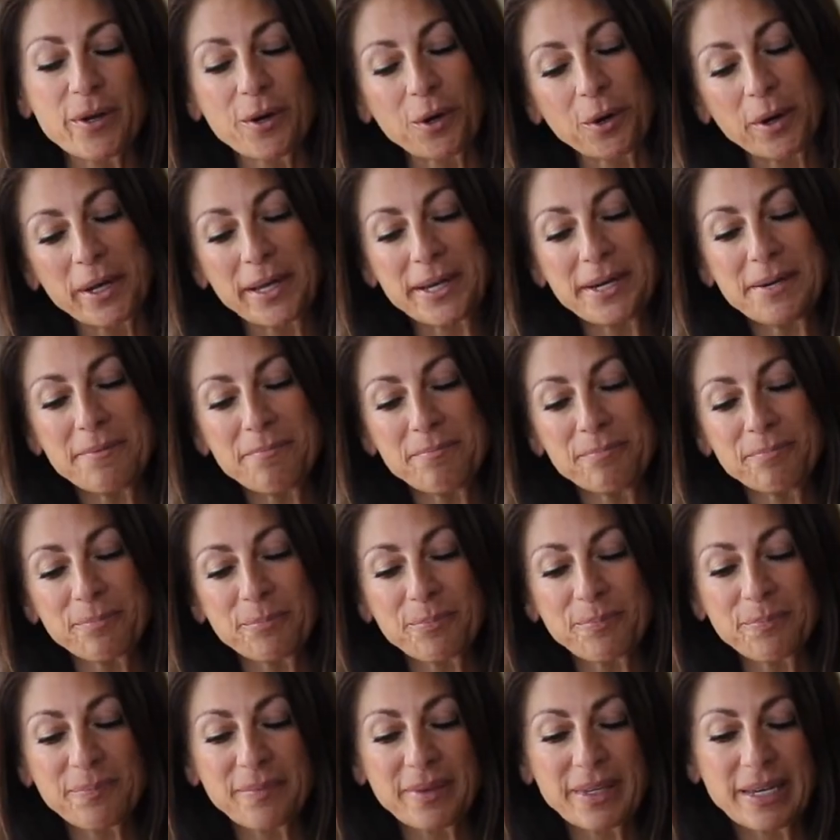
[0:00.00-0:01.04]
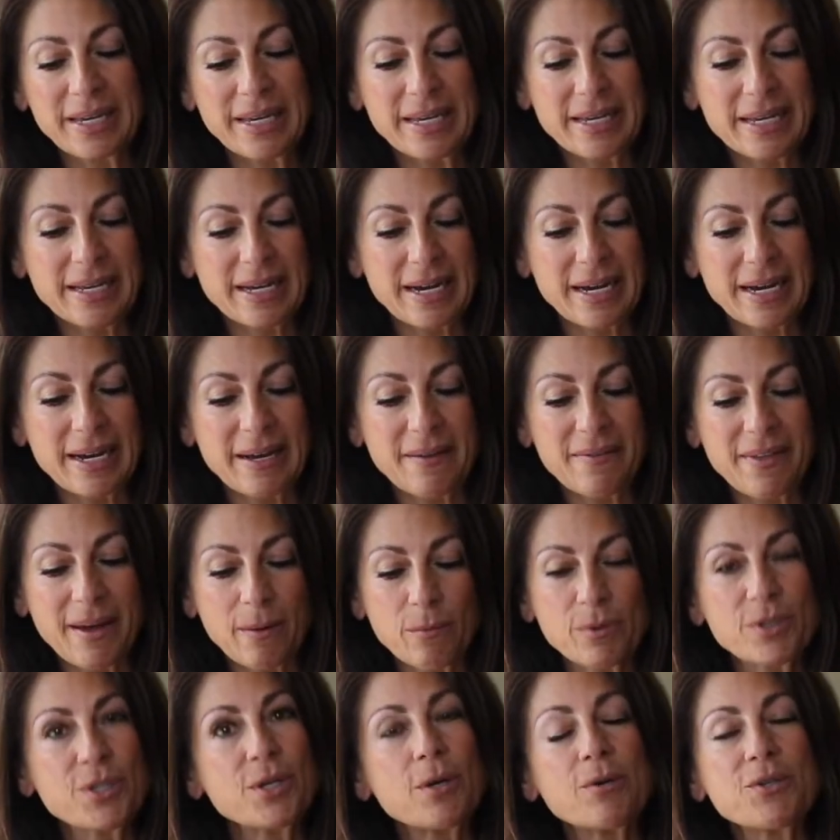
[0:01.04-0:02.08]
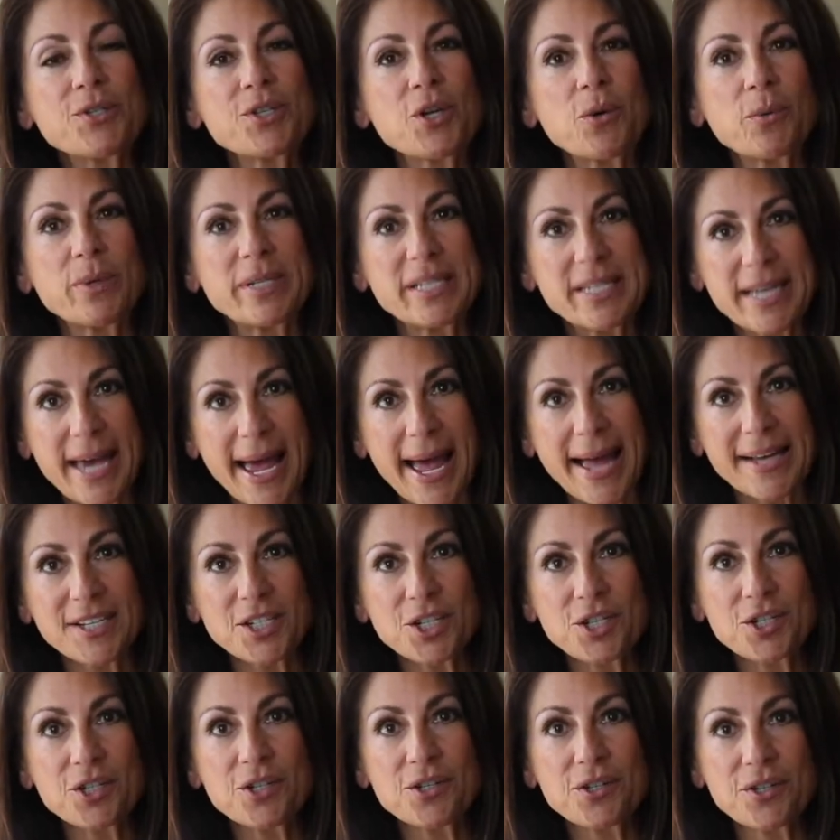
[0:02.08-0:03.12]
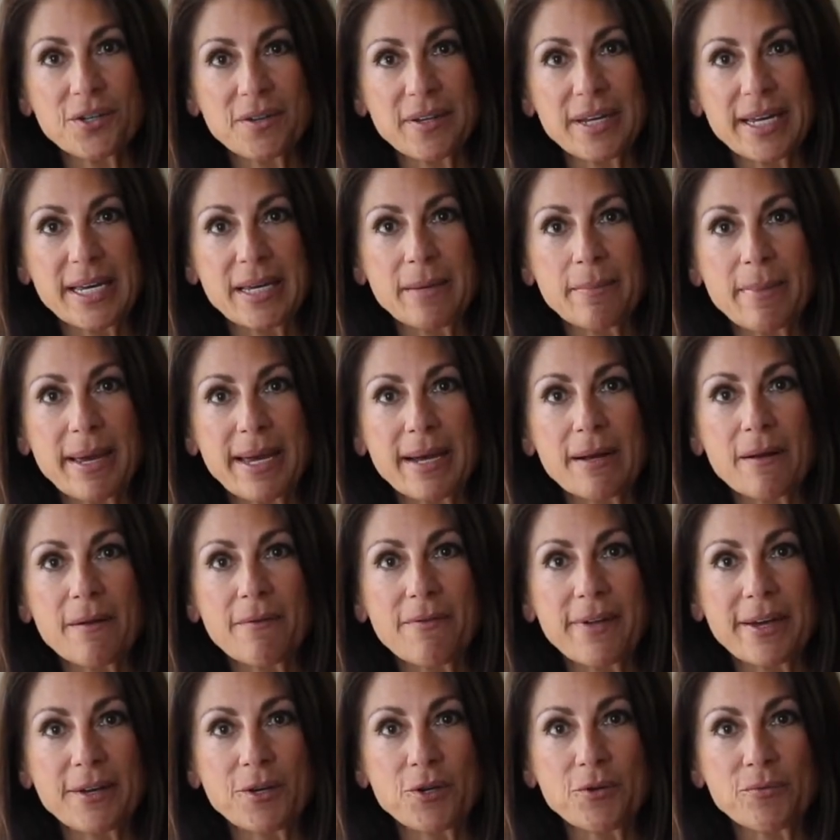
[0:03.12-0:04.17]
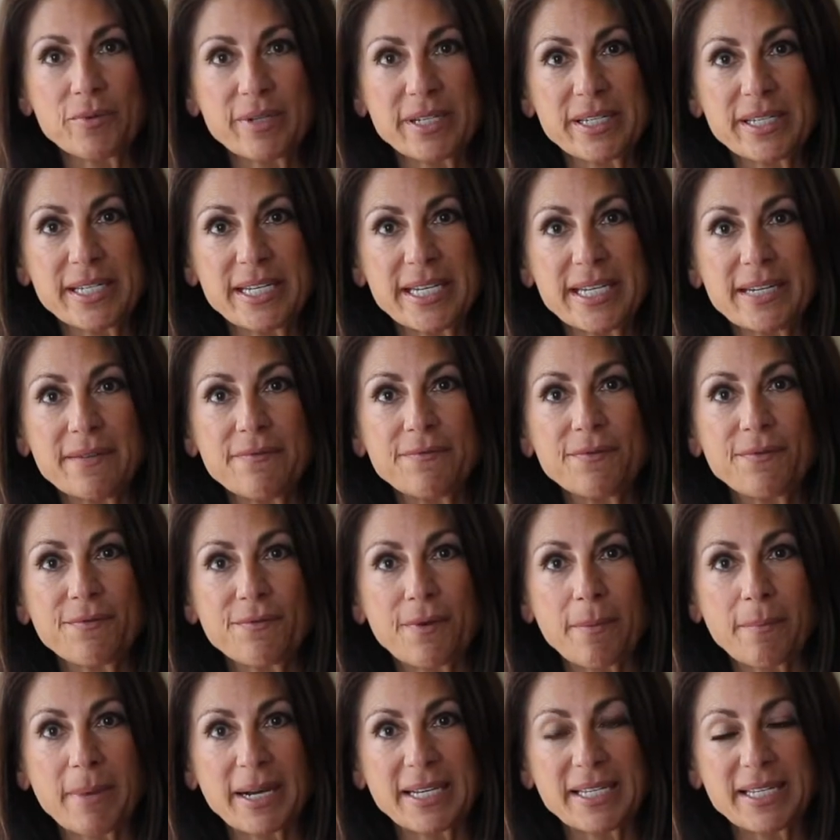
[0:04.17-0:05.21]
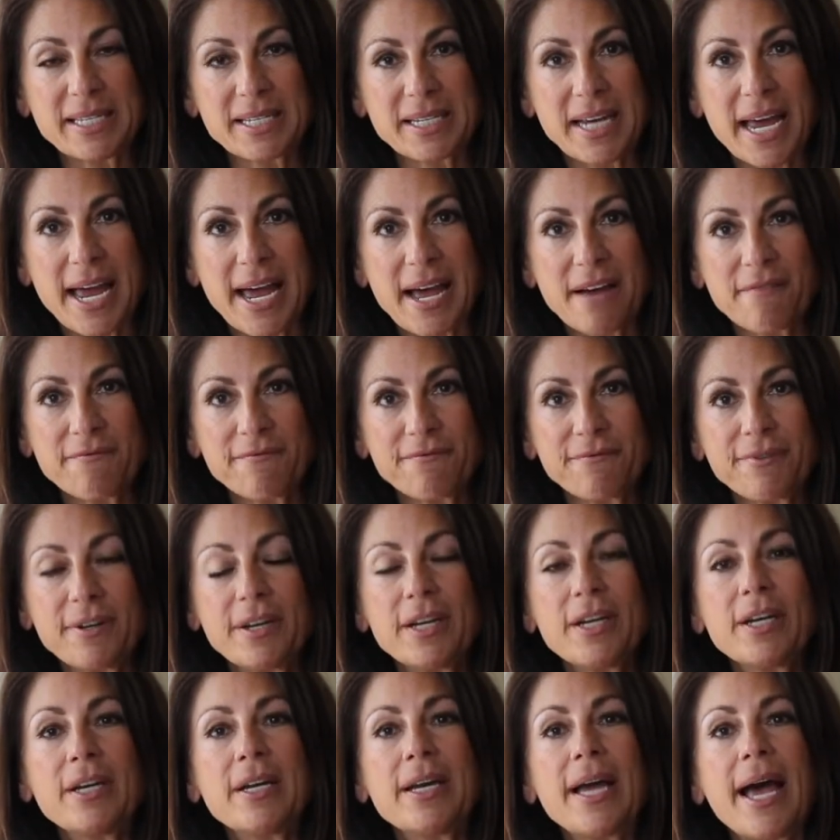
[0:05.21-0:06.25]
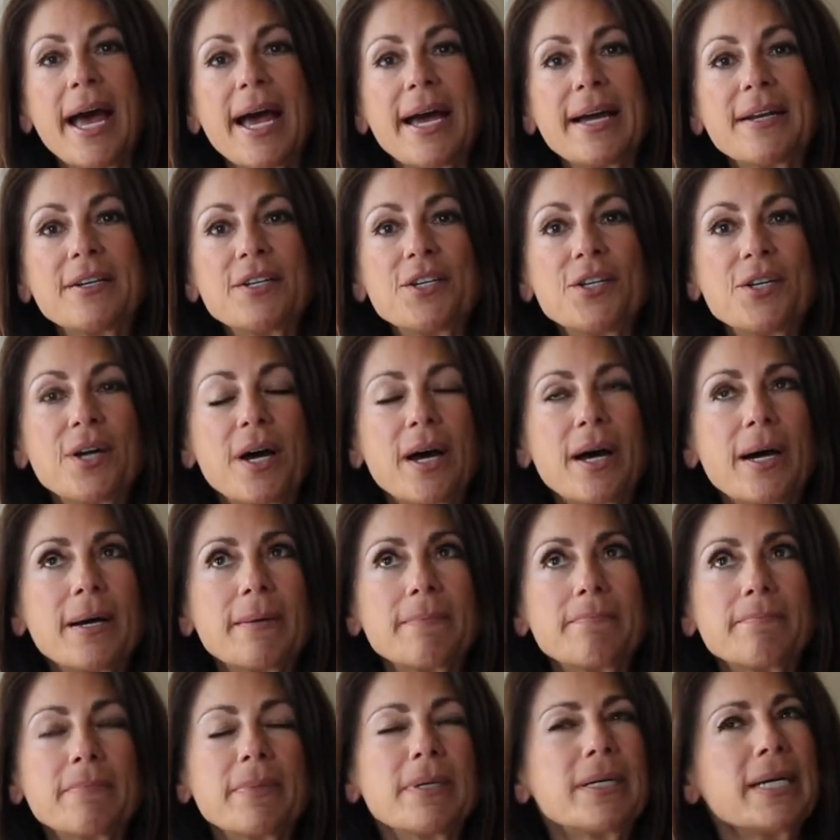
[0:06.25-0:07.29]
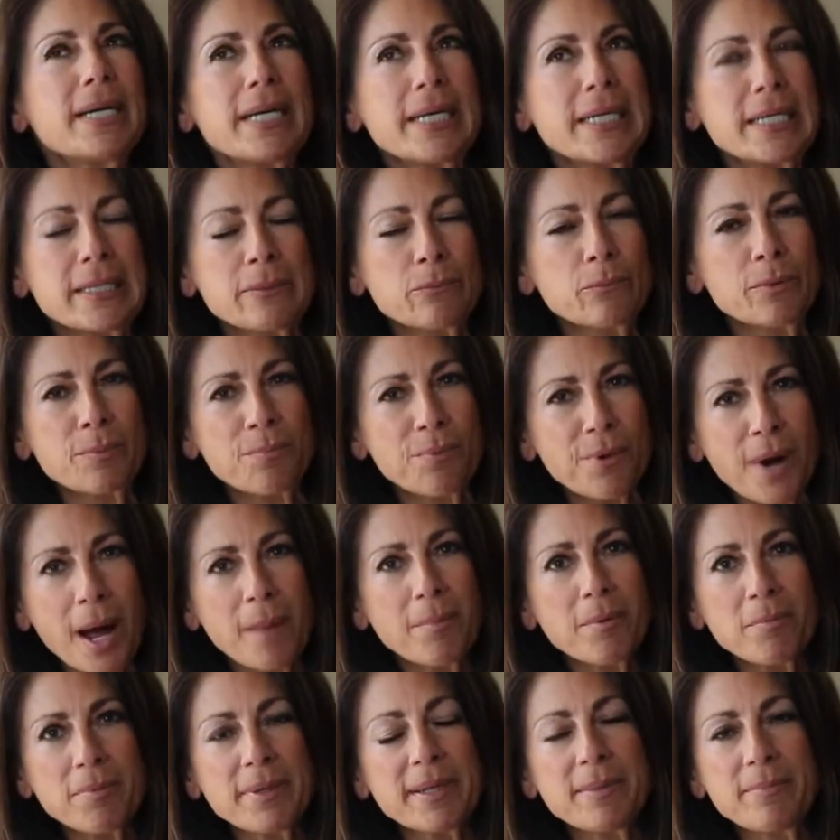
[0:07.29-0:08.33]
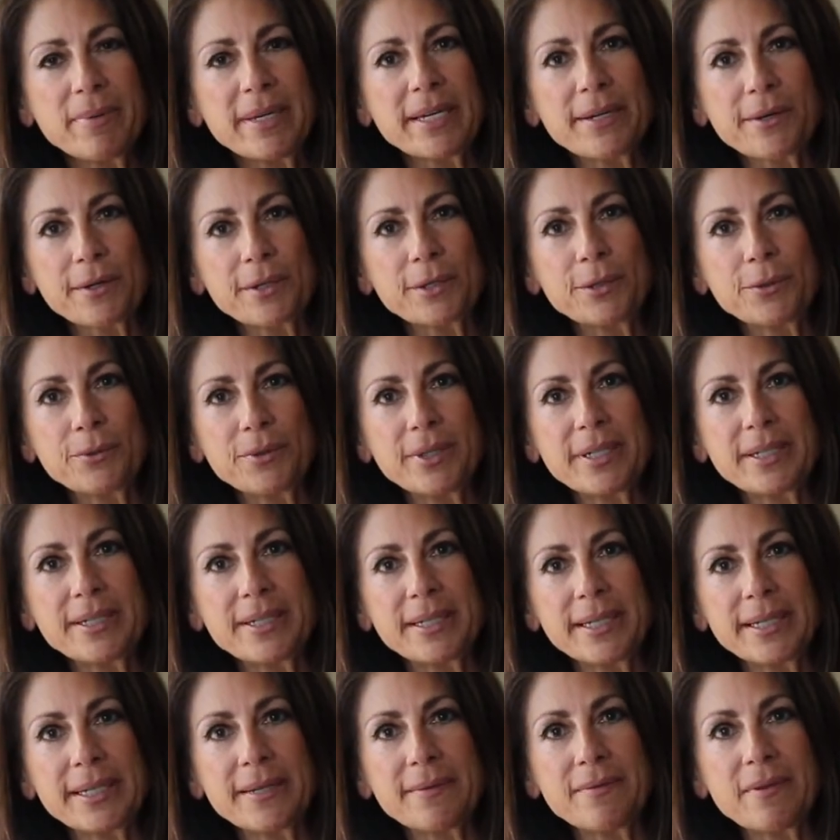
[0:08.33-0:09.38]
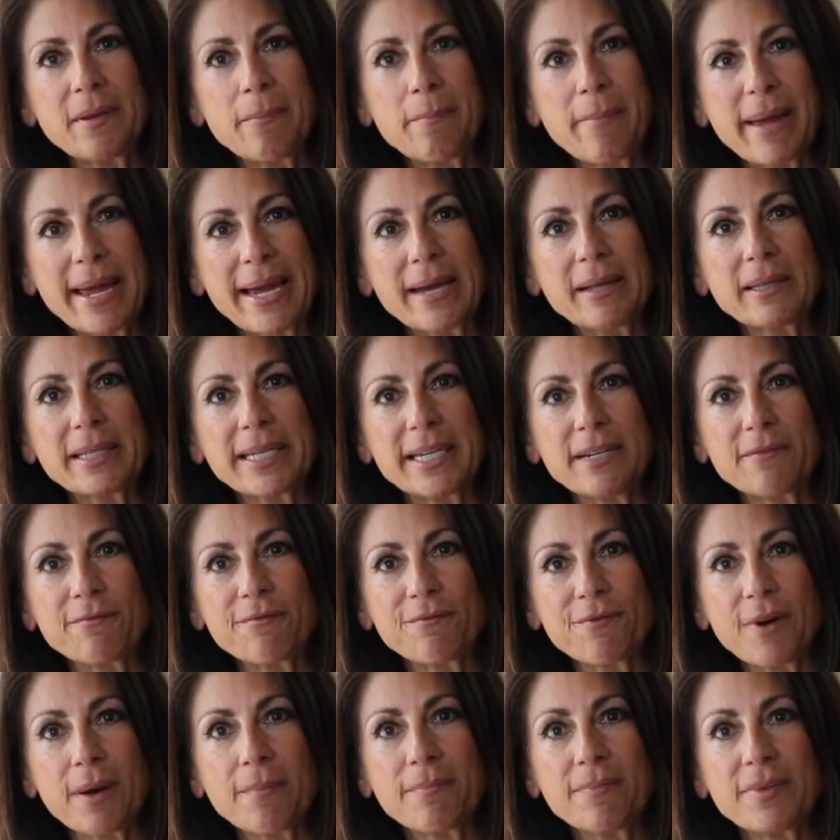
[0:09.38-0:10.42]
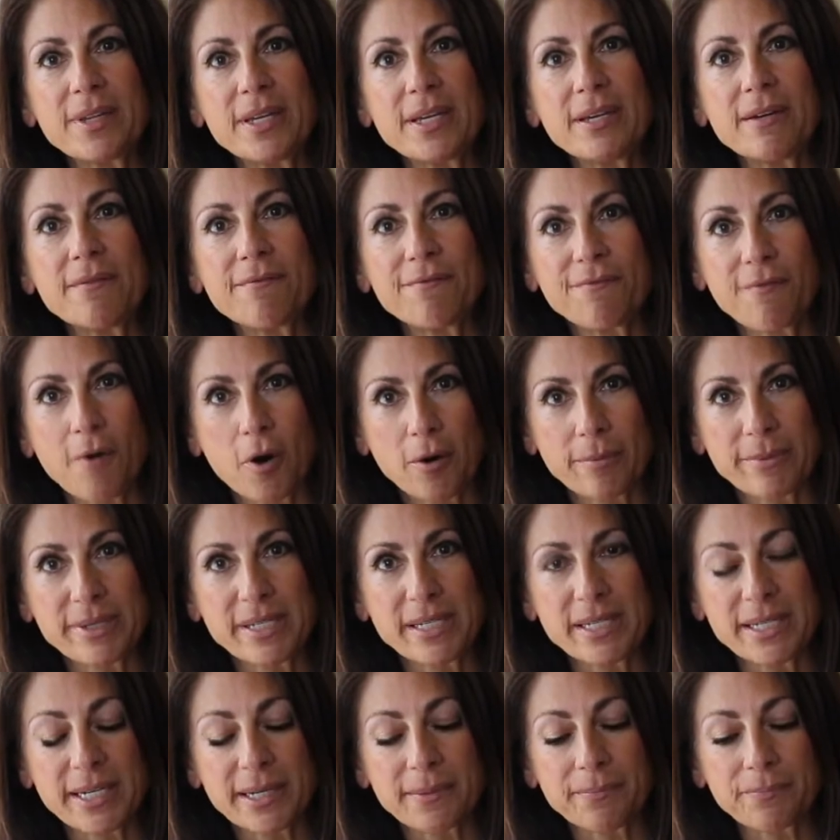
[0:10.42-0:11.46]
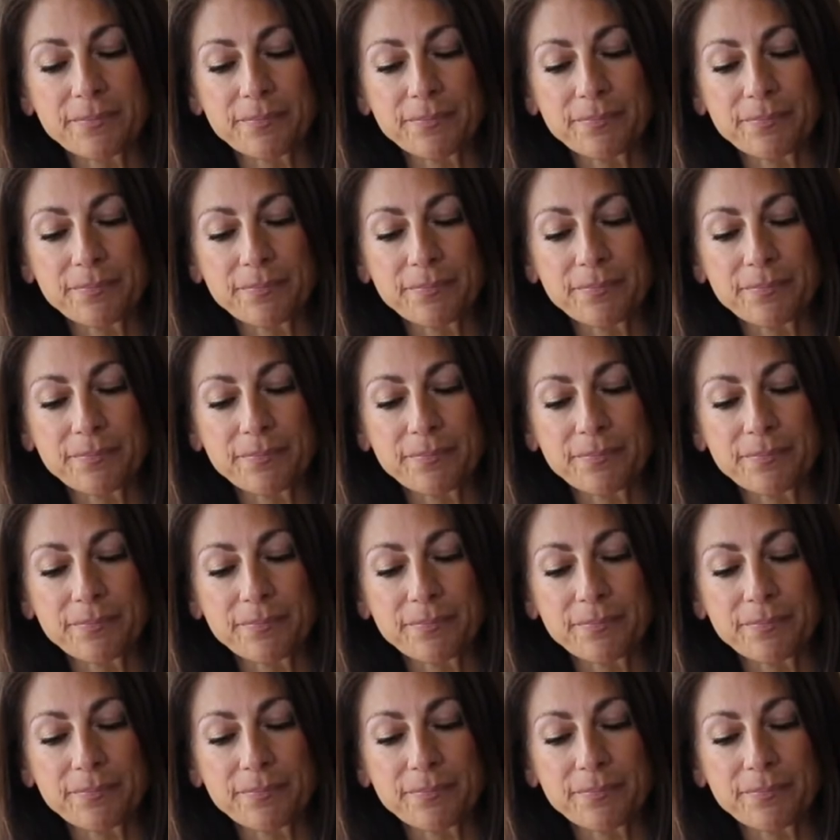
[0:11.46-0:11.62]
are in. That was also attached to the email that you received from my staff, and it would probably be included in the mailing from the pharmacy.